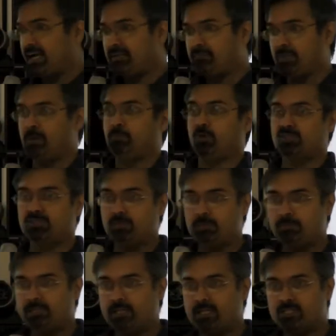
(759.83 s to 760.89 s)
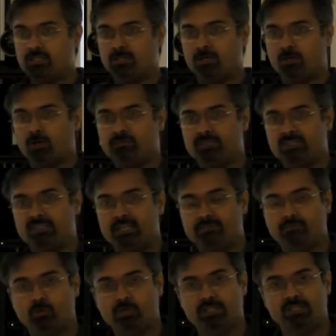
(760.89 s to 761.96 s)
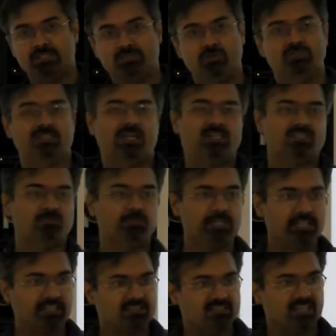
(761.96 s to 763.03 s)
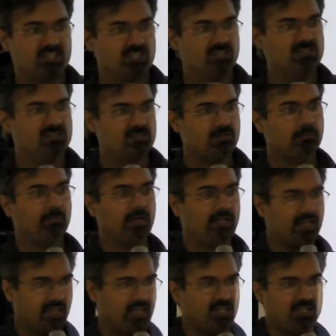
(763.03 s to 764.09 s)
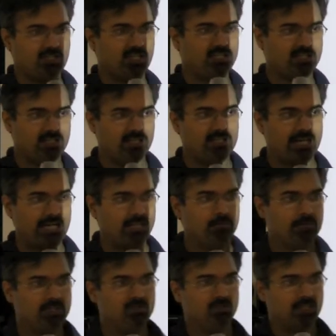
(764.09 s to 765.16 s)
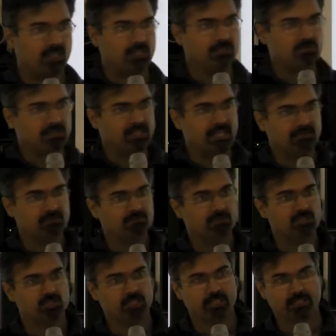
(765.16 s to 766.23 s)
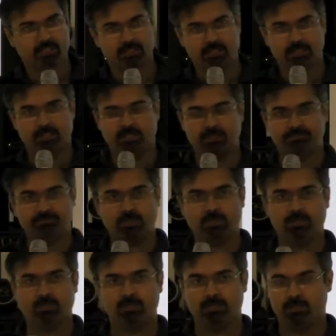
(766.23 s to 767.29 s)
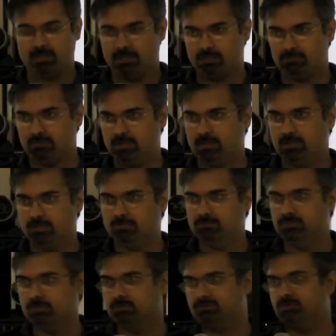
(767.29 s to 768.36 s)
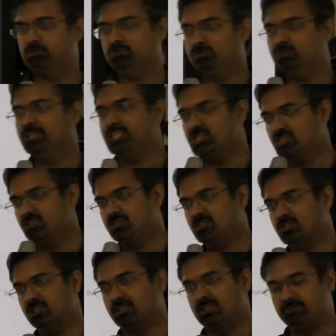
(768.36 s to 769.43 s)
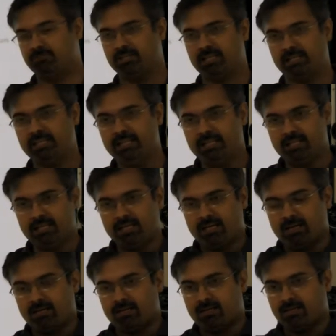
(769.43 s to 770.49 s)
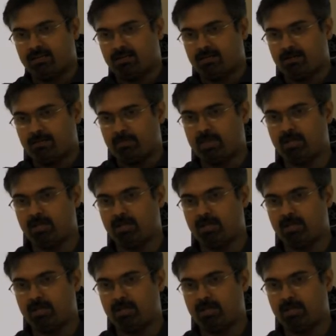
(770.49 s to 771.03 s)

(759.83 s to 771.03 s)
and a possible implication of this, therefore, is you start splitting sections by age rather than randomly, you can have differentiated, uh, uh, uh, you teach children differently. Uh,